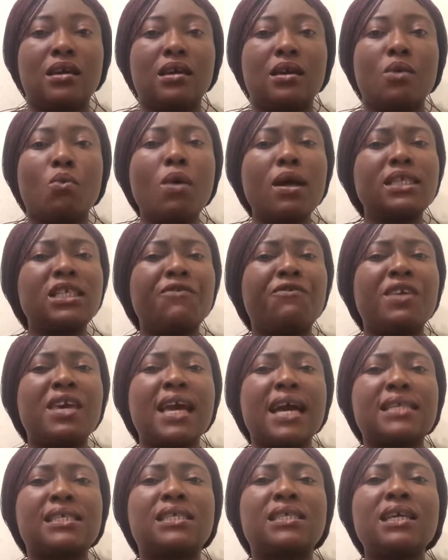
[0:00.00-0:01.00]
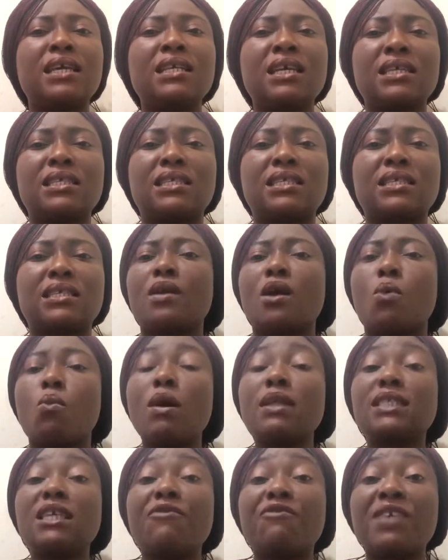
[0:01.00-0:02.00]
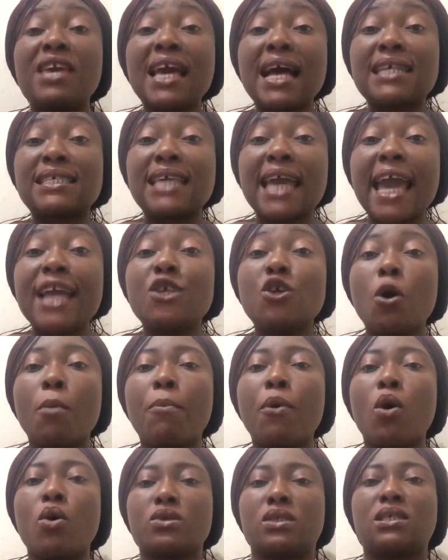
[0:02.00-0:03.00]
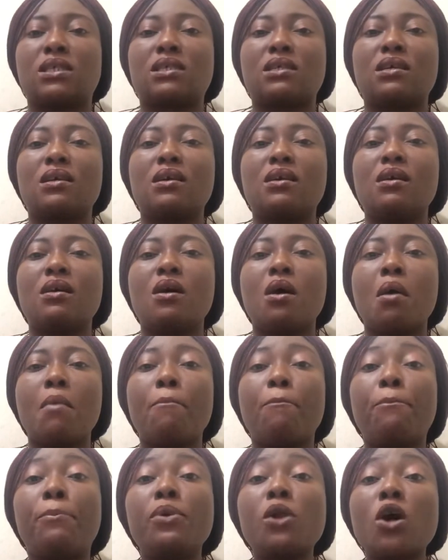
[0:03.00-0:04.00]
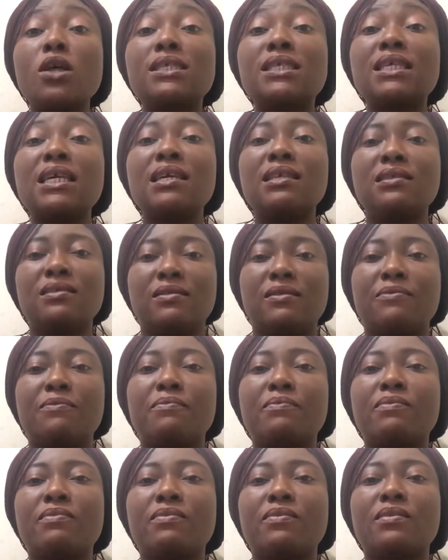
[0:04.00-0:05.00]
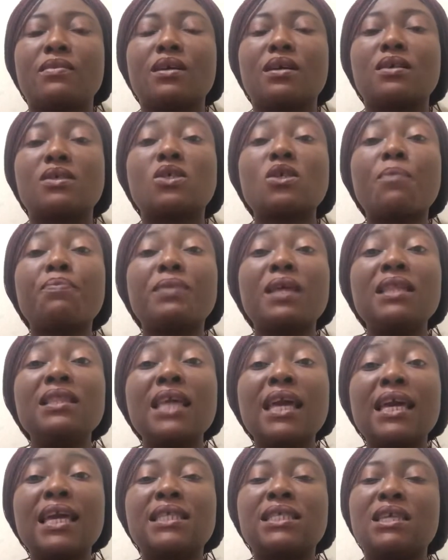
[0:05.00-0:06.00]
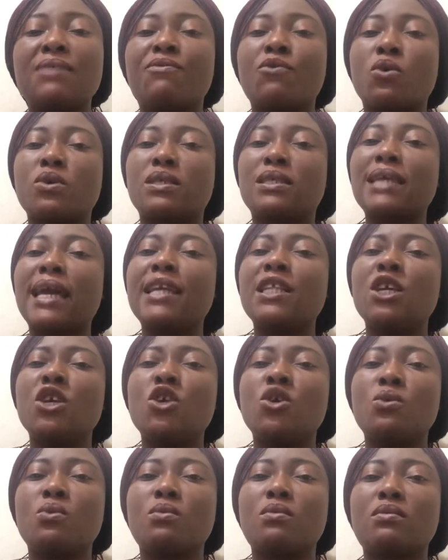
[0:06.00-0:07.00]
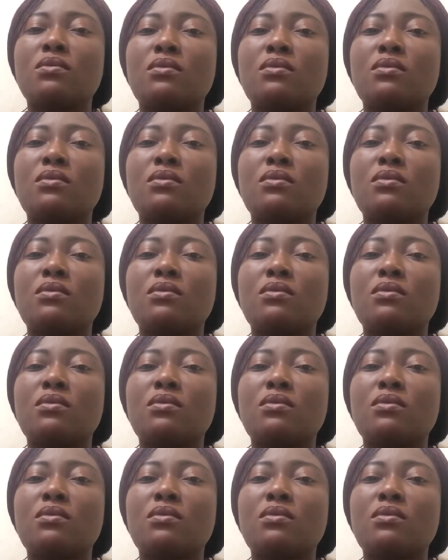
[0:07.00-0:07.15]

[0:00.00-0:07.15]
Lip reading: What if He has seen it? What if He has heard your boss plotting something negative concerning you?